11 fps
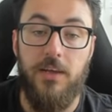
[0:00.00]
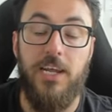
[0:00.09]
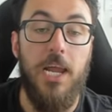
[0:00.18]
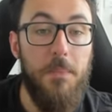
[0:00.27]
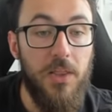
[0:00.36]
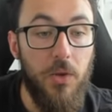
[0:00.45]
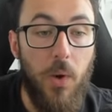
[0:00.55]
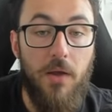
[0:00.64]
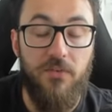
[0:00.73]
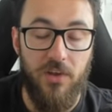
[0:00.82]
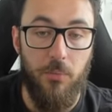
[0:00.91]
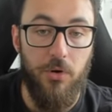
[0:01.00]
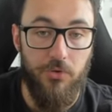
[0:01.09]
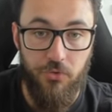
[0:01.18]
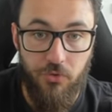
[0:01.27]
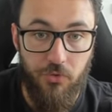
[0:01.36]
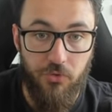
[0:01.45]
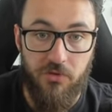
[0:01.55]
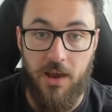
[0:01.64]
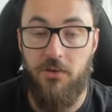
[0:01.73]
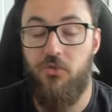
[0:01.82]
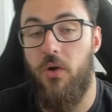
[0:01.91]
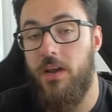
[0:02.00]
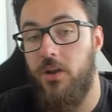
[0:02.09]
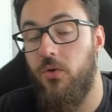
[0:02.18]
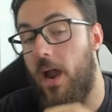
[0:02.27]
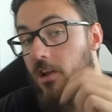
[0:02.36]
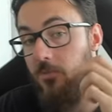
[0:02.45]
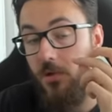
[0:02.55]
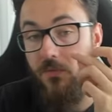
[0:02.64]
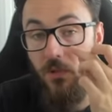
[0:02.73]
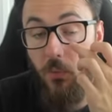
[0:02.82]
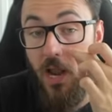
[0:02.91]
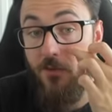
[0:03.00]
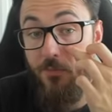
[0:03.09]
keeping the wave somewhat neutral state, trading your HP for the wave,